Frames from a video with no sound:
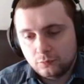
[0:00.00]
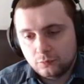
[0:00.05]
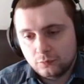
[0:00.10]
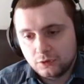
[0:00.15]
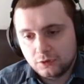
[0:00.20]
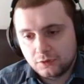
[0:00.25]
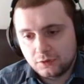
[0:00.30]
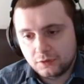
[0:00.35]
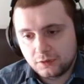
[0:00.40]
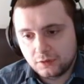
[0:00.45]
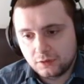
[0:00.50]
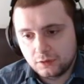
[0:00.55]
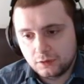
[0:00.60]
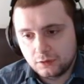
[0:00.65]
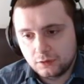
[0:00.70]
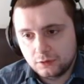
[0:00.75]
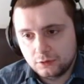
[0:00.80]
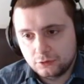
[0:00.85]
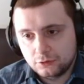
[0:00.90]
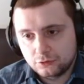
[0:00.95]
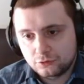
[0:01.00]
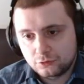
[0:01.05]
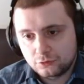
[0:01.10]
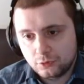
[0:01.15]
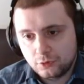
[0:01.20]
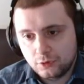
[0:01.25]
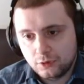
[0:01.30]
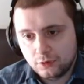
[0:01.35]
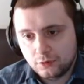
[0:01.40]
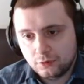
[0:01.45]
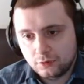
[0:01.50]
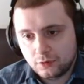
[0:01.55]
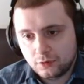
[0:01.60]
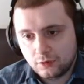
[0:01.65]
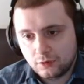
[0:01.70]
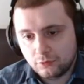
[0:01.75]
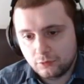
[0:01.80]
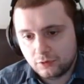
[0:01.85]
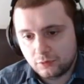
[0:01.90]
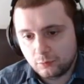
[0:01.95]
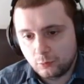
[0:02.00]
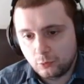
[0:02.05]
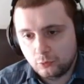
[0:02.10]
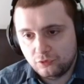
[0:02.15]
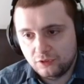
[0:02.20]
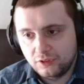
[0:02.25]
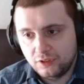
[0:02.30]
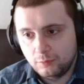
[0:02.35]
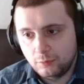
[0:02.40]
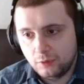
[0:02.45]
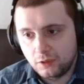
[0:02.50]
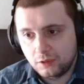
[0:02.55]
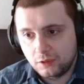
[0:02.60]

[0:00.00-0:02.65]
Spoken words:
Let's just go ahead and cover some OCD-based